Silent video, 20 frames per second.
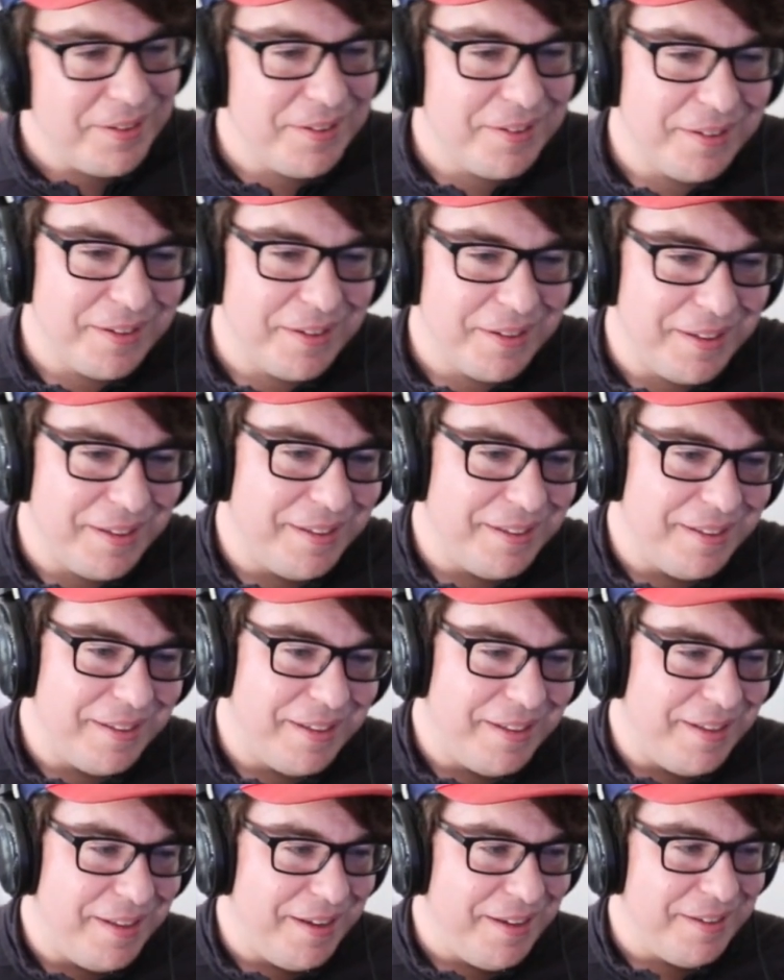
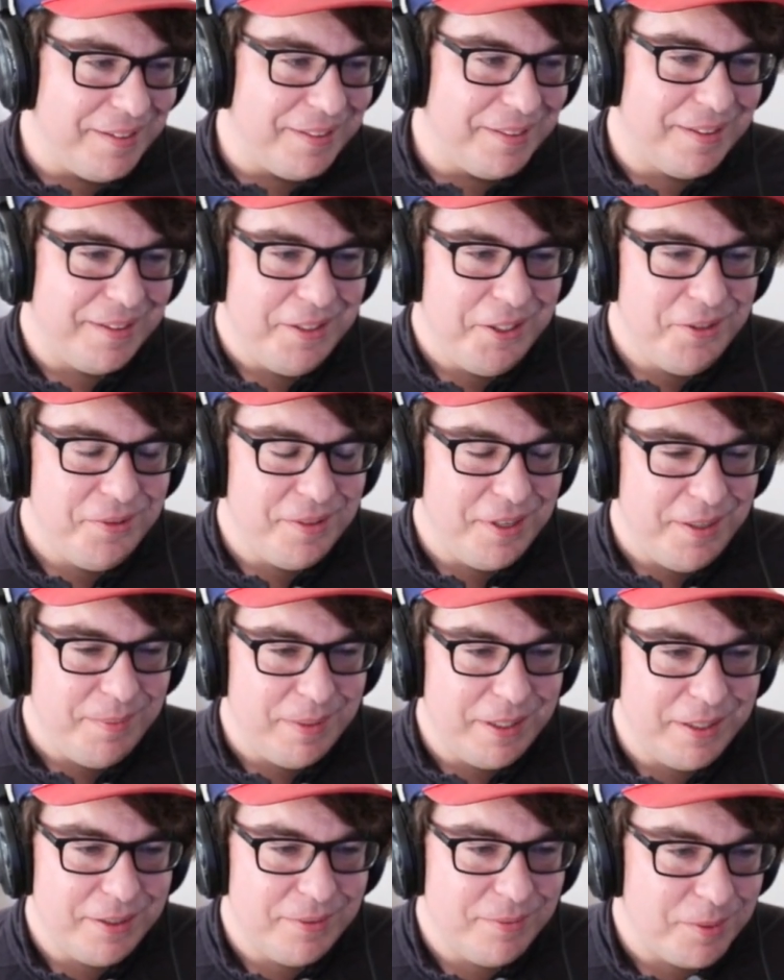Yeah. Thank you,
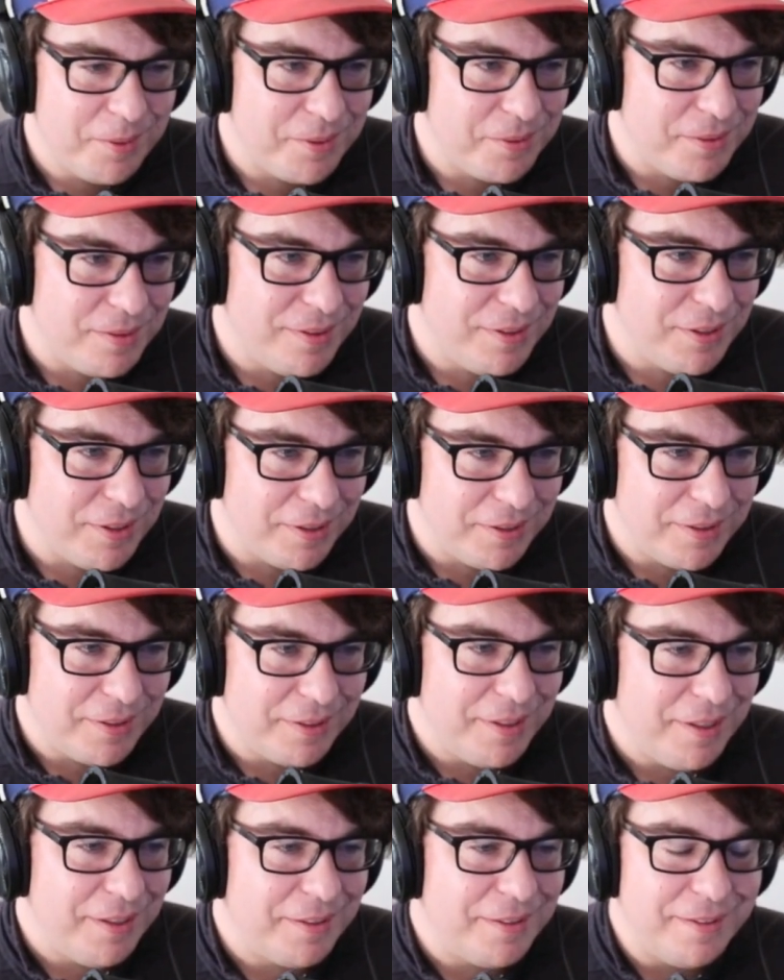Nightman, for just
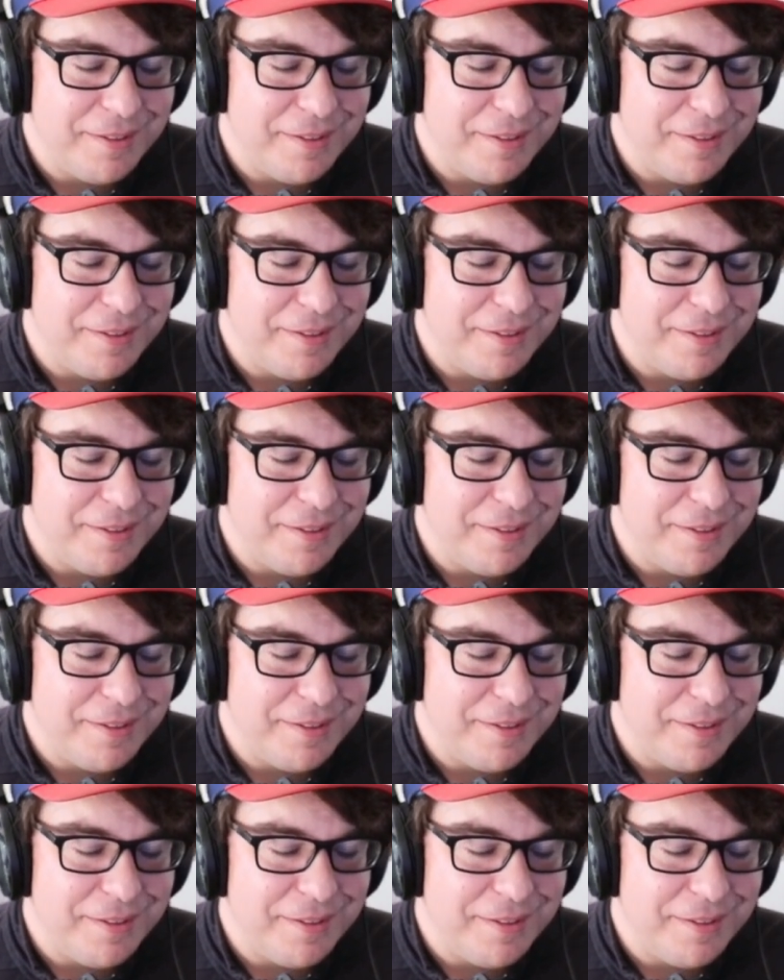attacking.